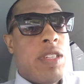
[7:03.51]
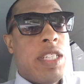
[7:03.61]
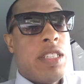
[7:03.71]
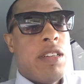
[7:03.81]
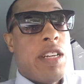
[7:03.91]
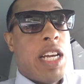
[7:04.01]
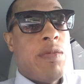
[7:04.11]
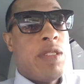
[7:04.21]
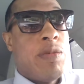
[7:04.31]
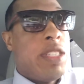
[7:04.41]
you get their
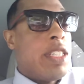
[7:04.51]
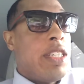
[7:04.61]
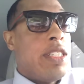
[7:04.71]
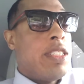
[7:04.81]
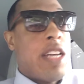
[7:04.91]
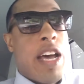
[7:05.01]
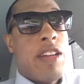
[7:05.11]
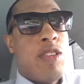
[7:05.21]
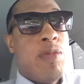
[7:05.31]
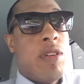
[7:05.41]
name is because how
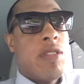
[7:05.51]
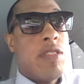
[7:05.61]
do you build